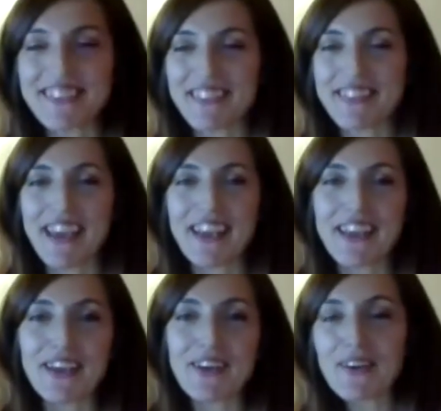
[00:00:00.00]
Thank
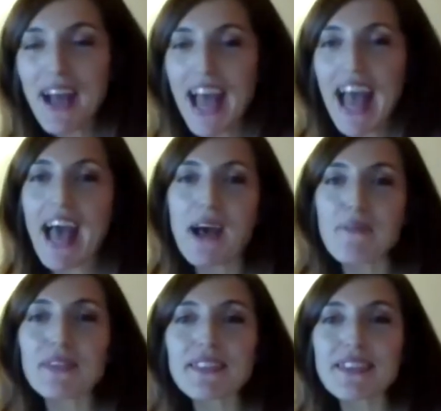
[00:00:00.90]
you.
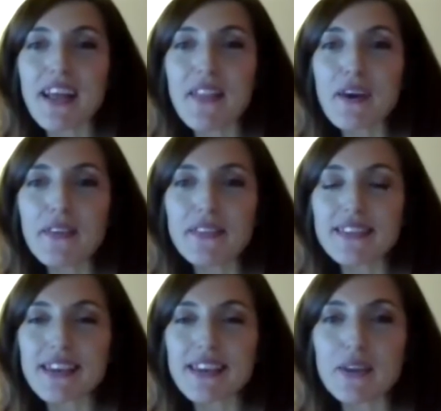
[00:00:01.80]
There's
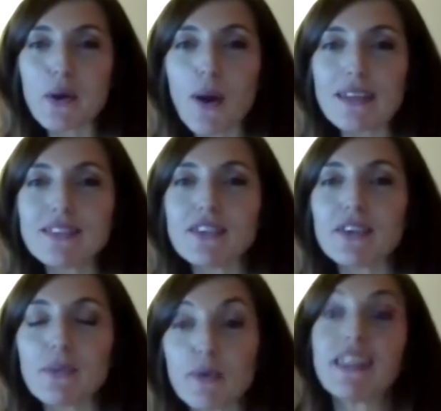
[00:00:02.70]
another
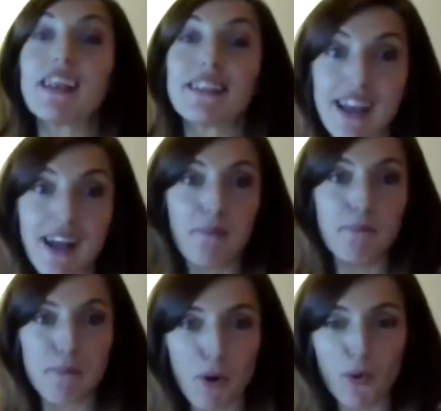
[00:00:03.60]
question. Well, there
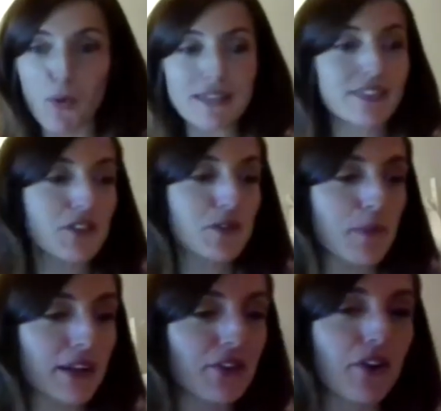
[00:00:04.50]
are more questions,
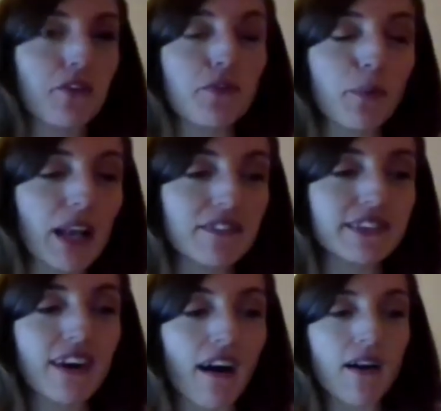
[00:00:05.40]
but I don't know if we will have
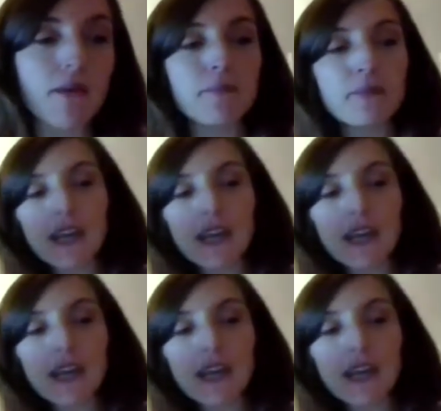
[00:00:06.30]
time